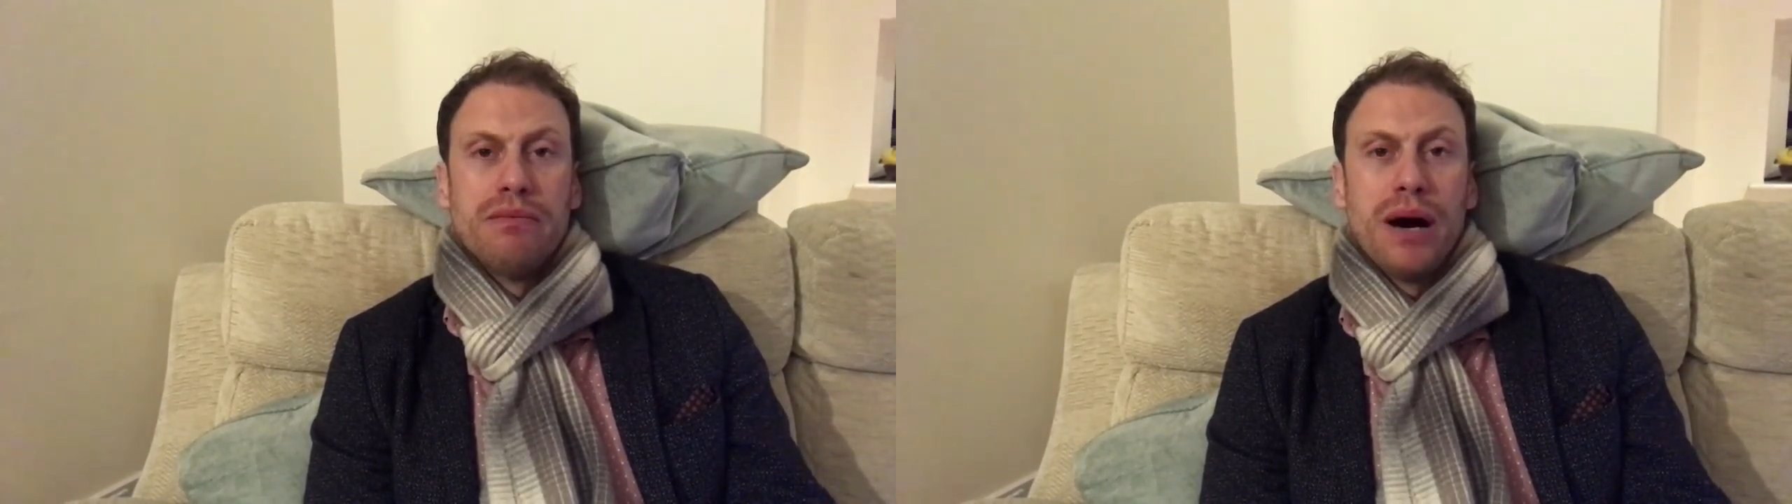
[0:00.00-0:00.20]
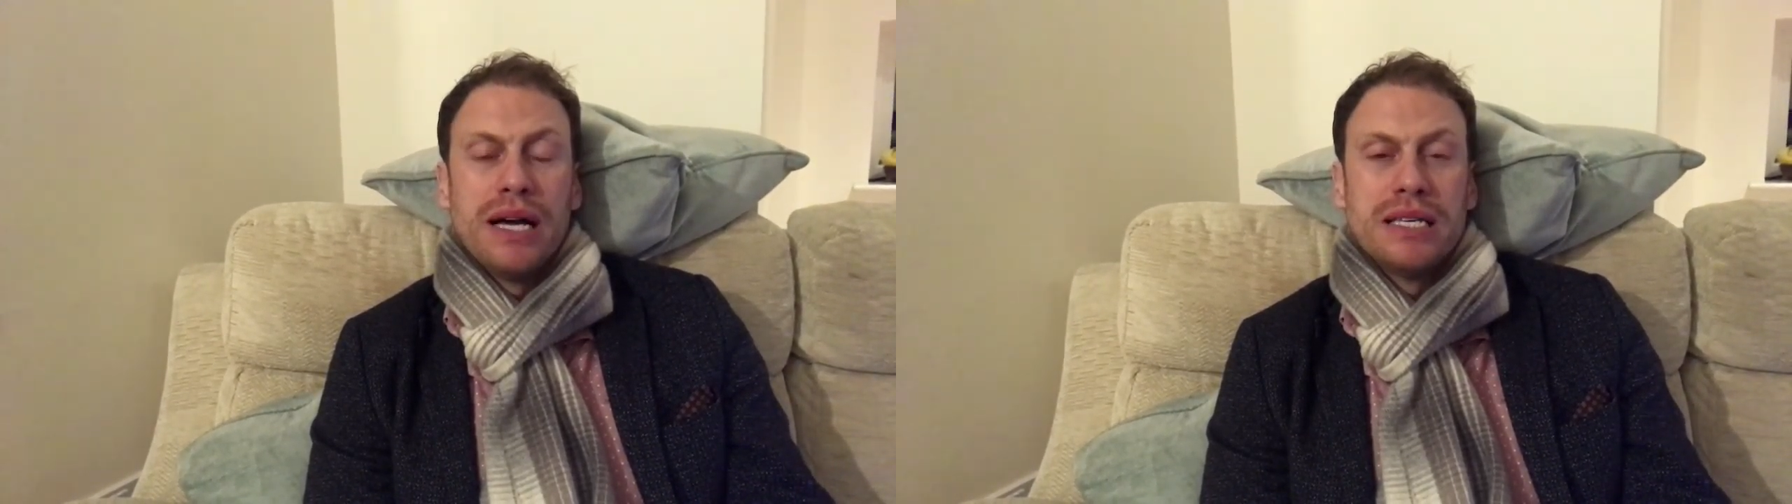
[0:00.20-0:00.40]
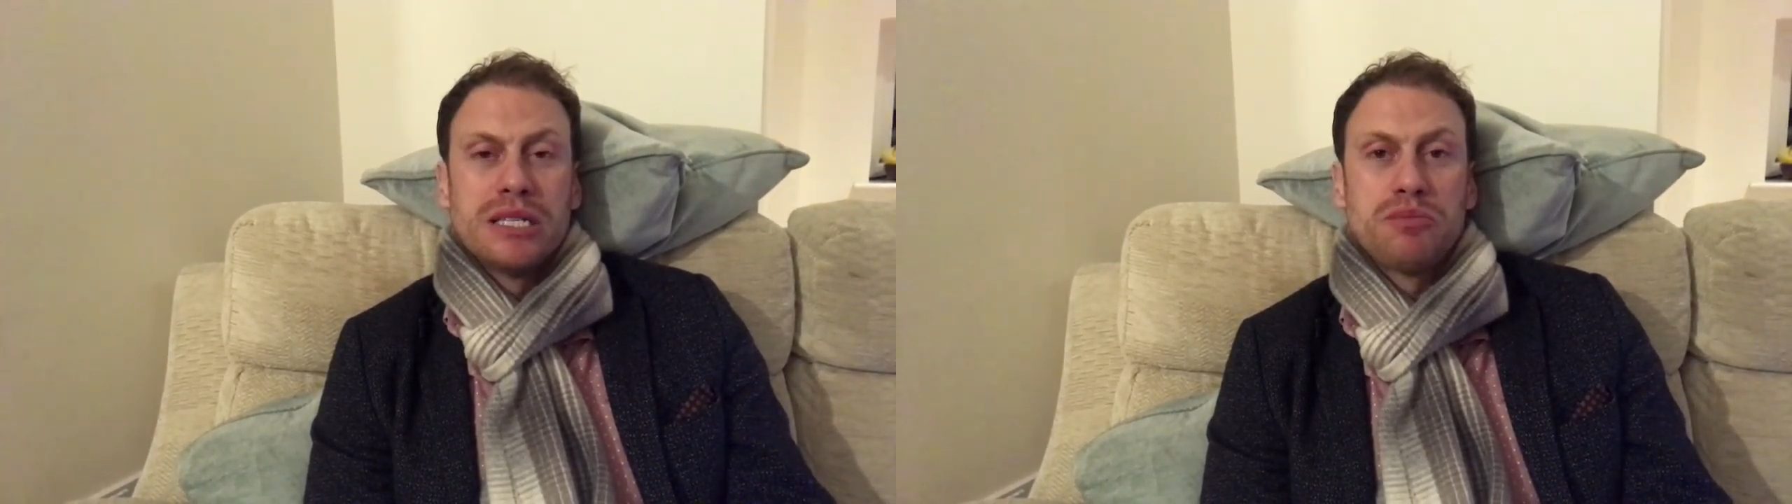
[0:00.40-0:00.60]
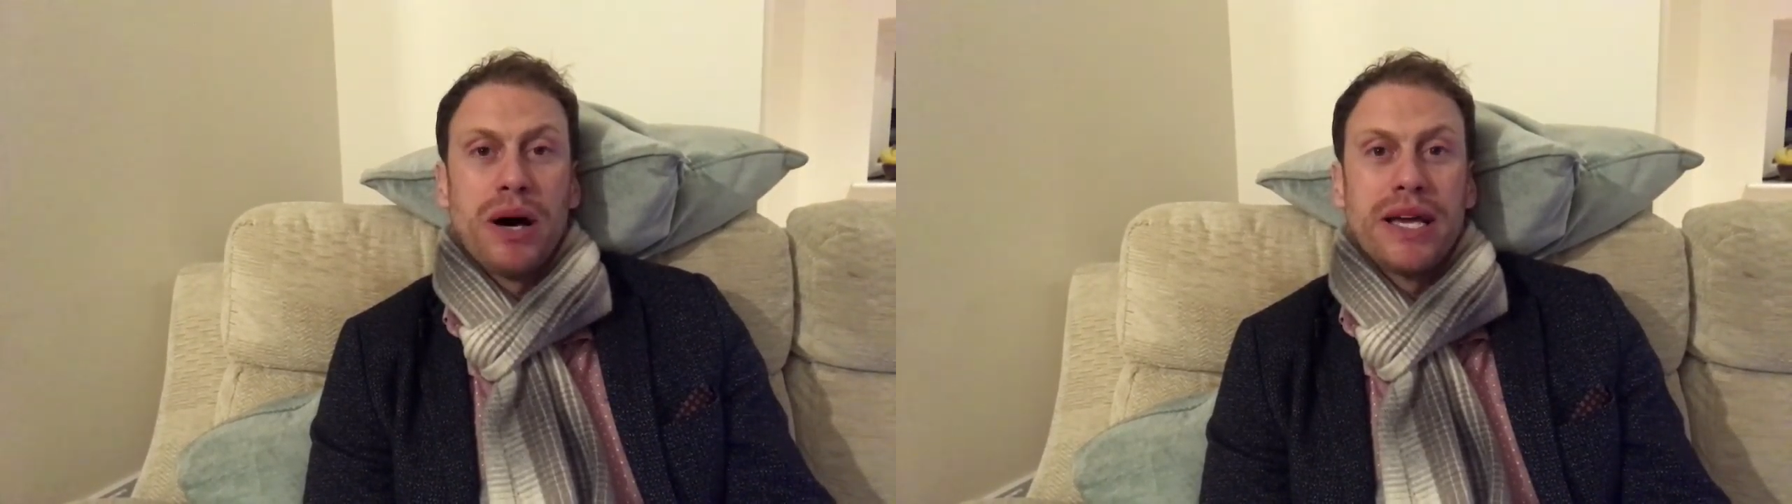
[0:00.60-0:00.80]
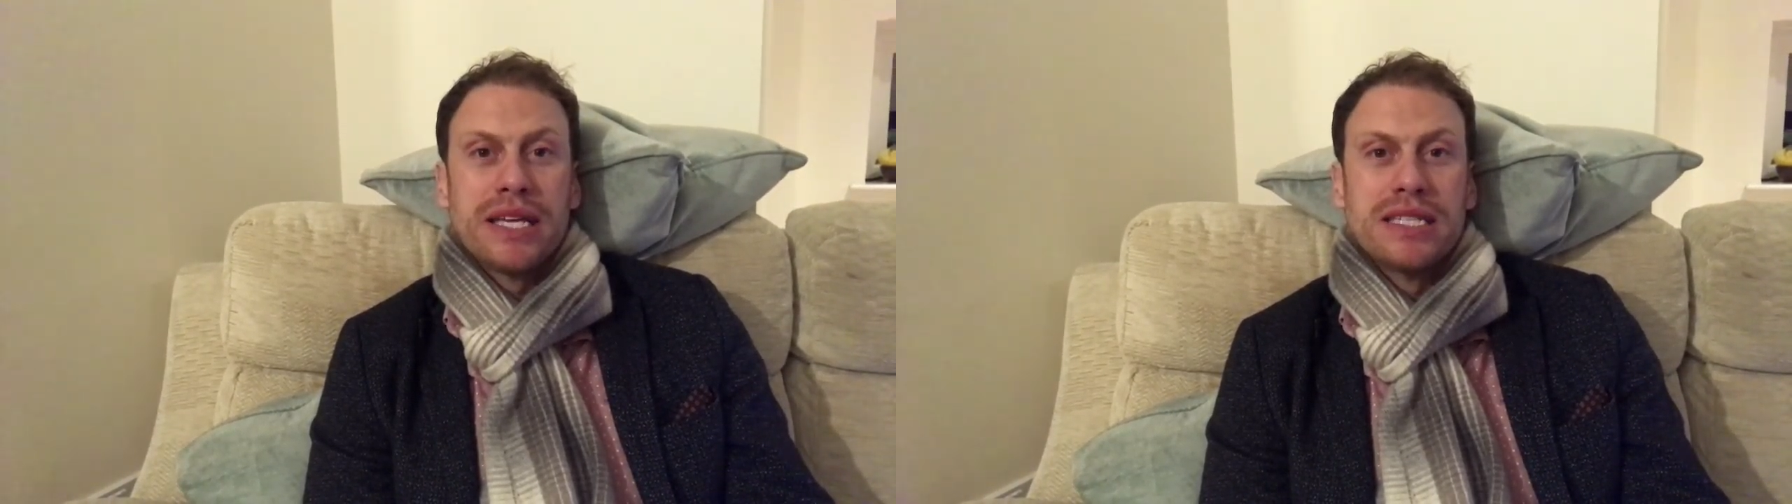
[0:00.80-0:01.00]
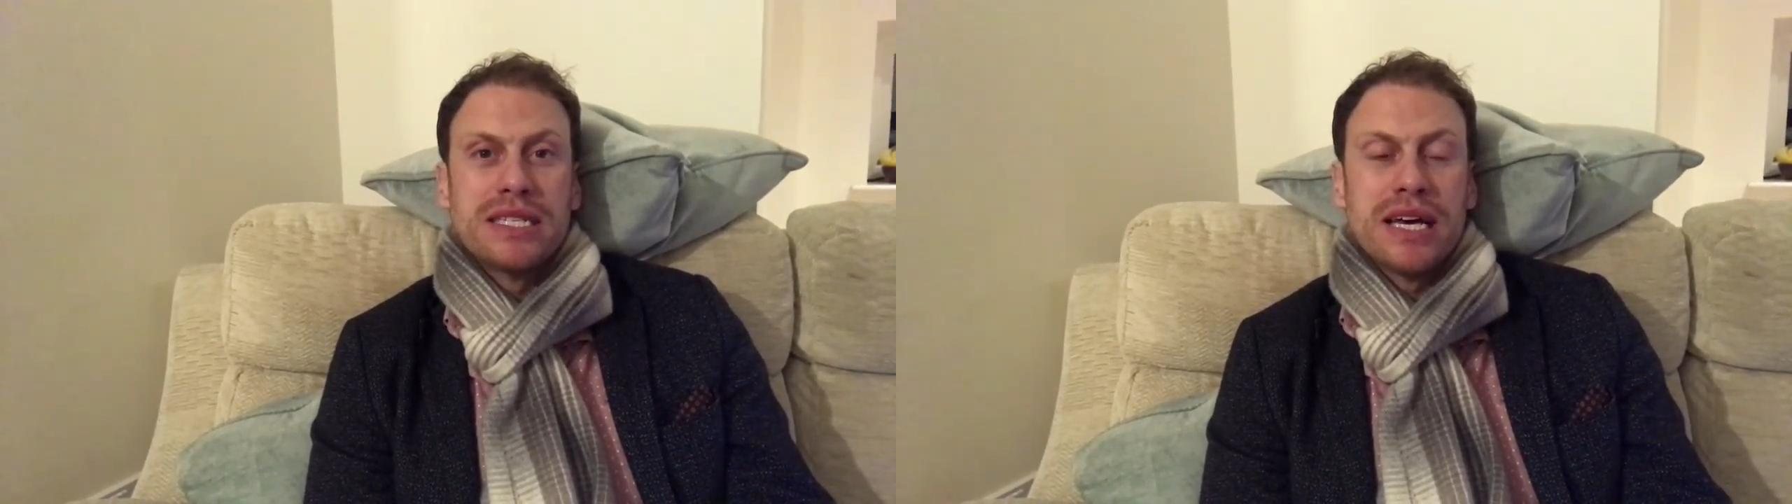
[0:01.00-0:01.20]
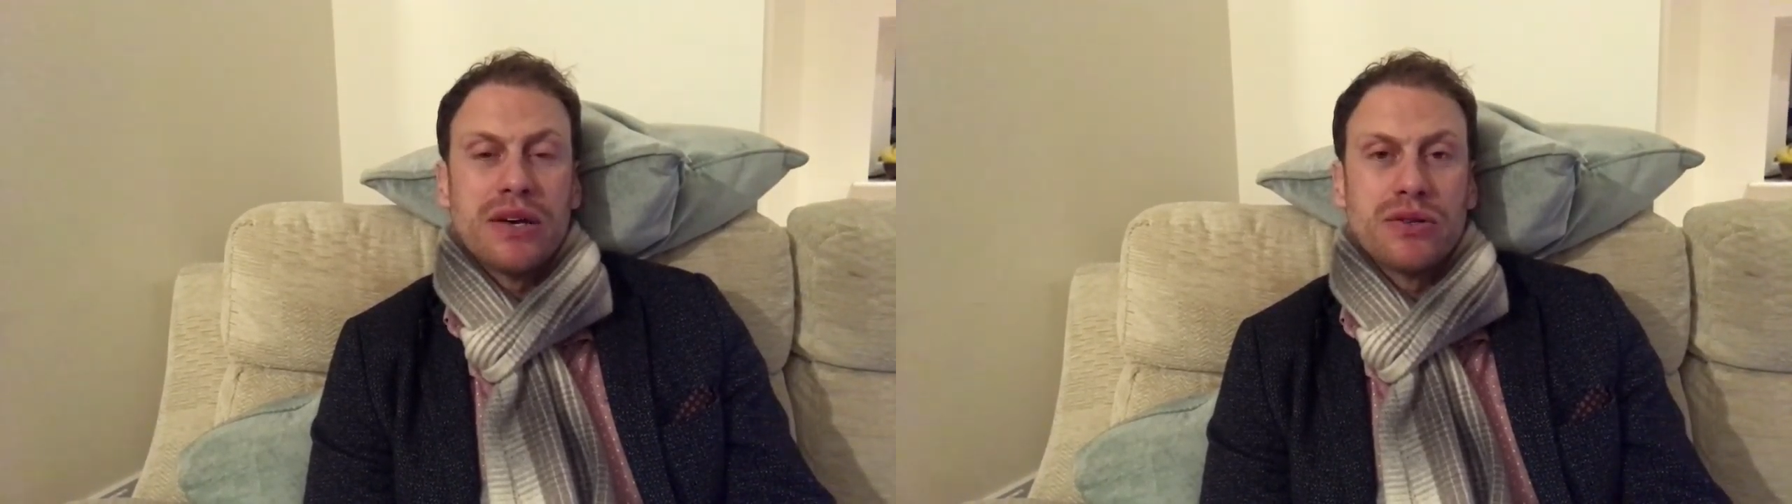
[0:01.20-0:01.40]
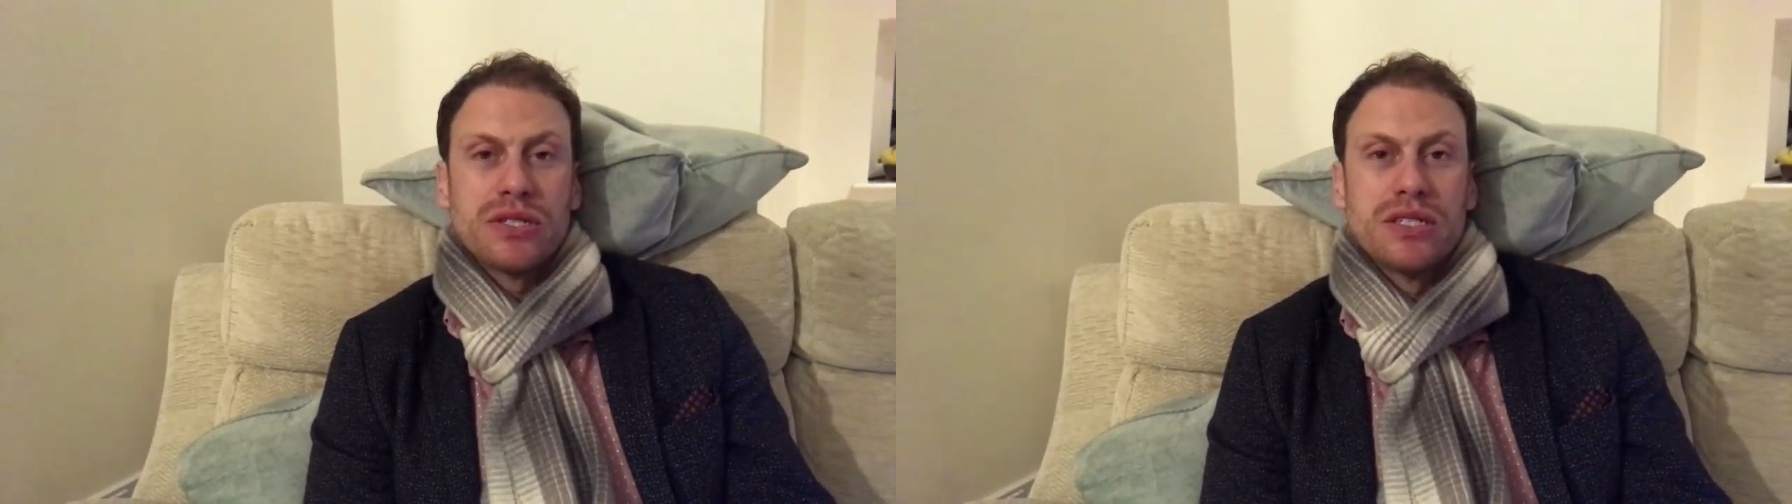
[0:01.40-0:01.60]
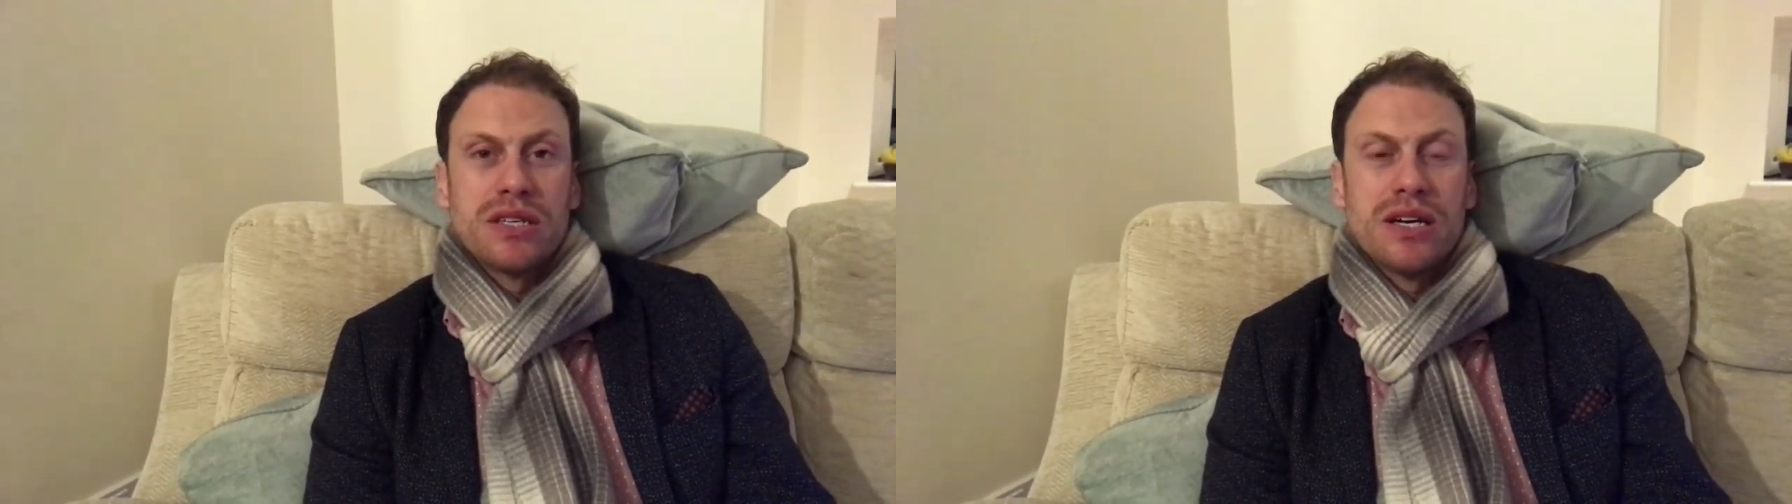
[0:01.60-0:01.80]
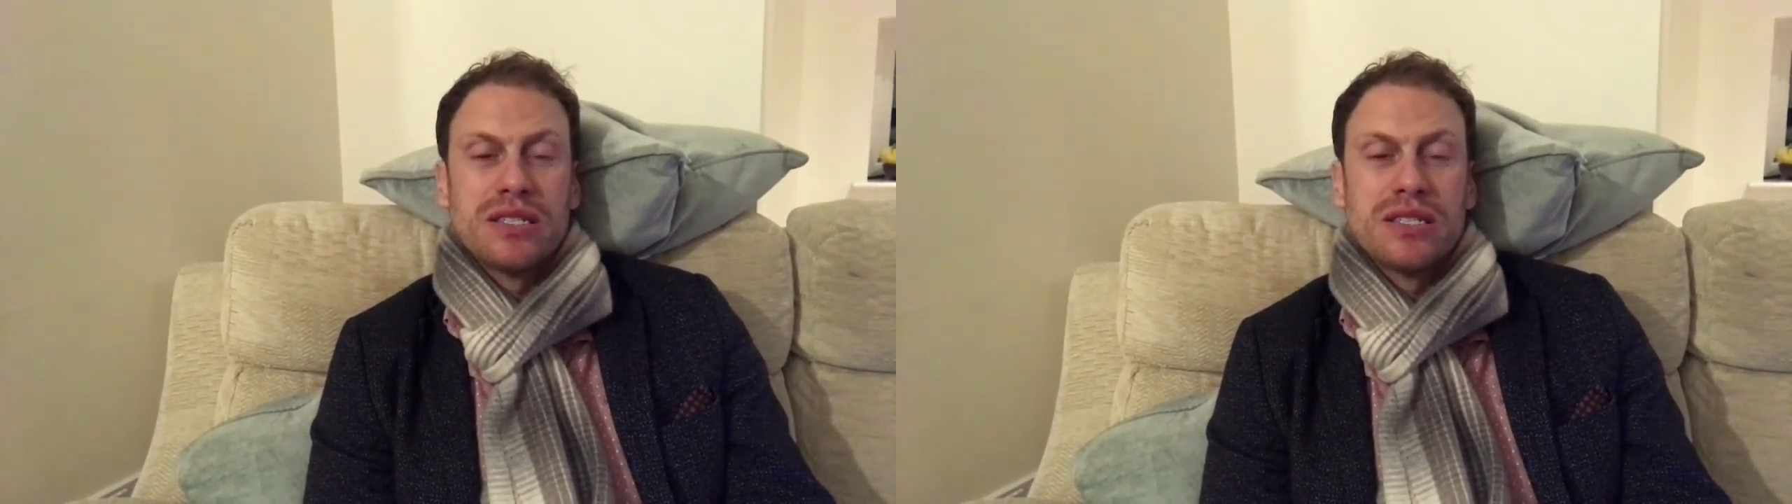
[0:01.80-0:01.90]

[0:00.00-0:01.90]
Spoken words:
my spike in sales since I